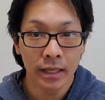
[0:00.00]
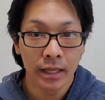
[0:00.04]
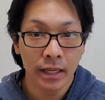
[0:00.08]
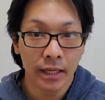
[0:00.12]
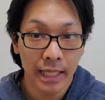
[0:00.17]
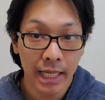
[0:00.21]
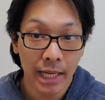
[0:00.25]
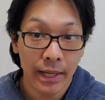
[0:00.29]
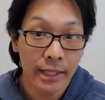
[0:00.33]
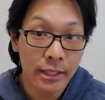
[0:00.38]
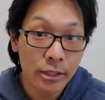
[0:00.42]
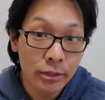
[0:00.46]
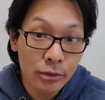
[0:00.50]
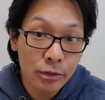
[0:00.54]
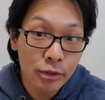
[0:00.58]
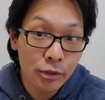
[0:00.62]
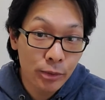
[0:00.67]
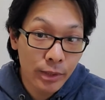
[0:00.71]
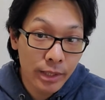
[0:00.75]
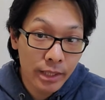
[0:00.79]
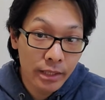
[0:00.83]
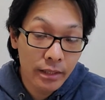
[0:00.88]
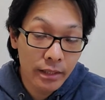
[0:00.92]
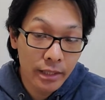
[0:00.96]
Now, I do
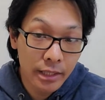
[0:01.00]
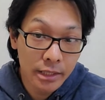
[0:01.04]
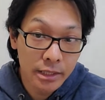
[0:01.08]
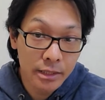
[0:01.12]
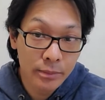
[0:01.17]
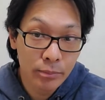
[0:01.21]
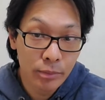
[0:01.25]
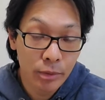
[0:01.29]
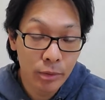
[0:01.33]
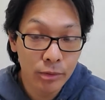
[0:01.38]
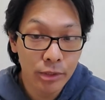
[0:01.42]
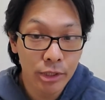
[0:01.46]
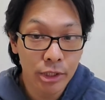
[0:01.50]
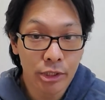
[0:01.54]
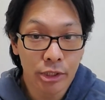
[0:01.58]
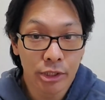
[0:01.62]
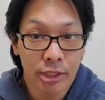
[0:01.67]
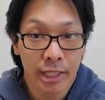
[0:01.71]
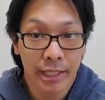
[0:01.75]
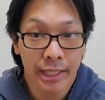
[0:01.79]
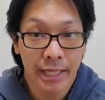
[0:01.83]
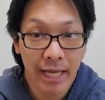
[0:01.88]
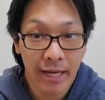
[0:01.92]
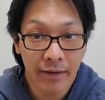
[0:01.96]
drink this protein
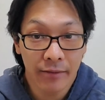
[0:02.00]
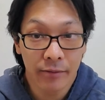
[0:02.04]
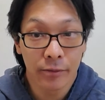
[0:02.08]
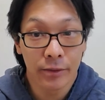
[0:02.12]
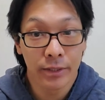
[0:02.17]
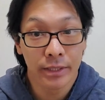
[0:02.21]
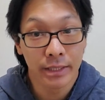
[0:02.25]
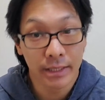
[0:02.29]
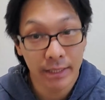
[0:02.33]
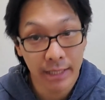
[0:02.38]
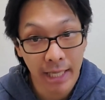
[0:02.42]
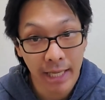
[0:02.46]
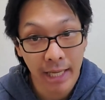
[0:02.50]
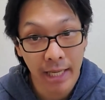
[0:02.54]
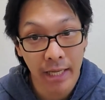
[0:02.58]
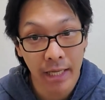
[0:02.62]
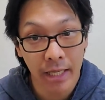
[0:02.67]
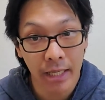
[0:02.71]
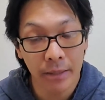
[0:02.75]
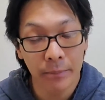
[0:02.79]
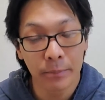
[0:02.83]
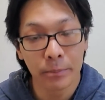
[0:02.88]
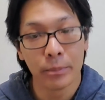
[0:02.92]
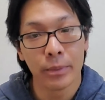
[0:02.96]
shake every
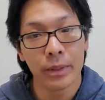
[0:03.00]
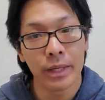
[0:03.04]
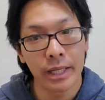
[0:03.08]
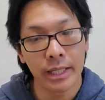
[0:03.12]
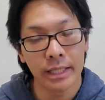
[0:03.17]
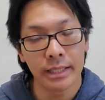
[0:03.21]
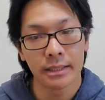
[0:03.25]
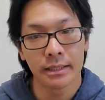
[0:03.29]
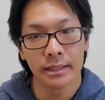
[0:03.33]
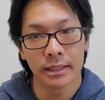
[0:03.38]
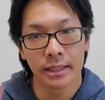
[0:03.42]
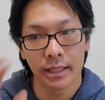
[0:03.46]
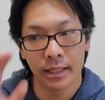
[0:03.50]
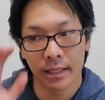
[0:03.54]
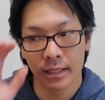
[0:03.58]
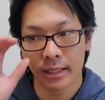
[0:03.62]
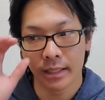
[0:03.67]
day, but